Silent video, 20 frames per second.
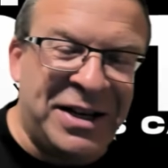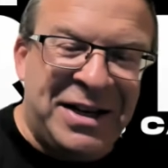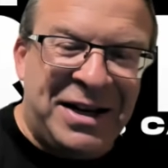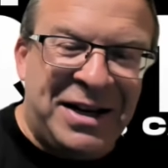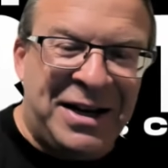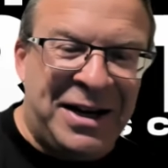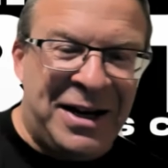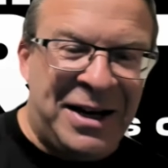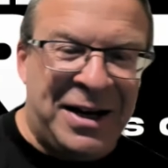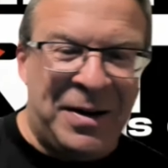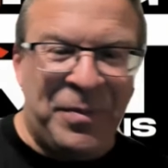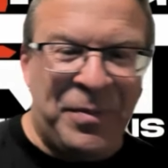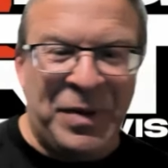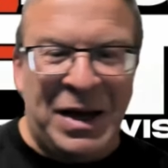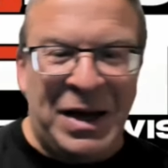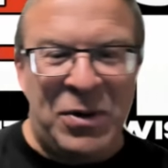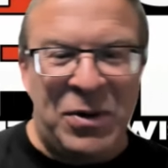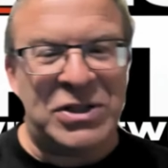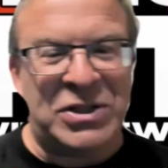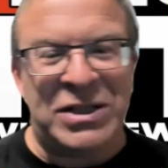
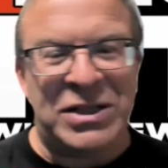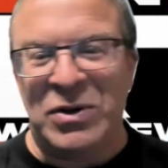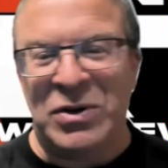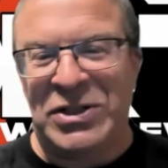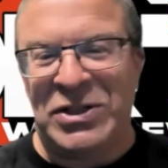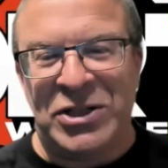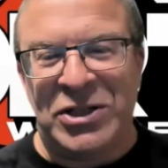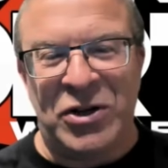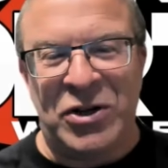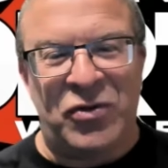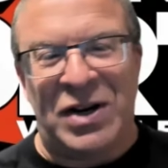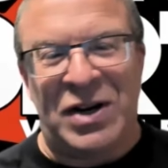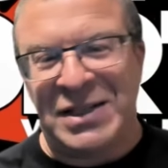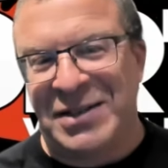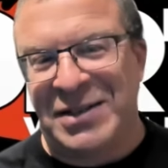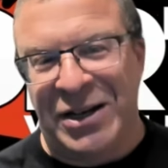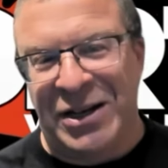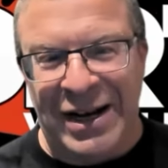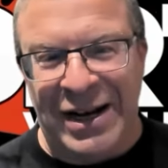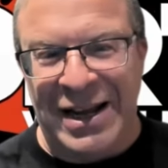I wish they were still
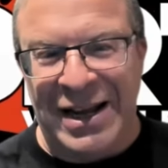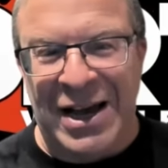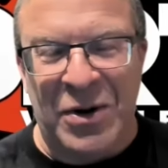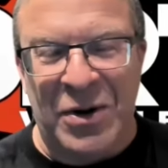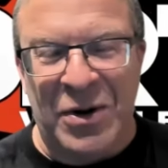wrestling right now.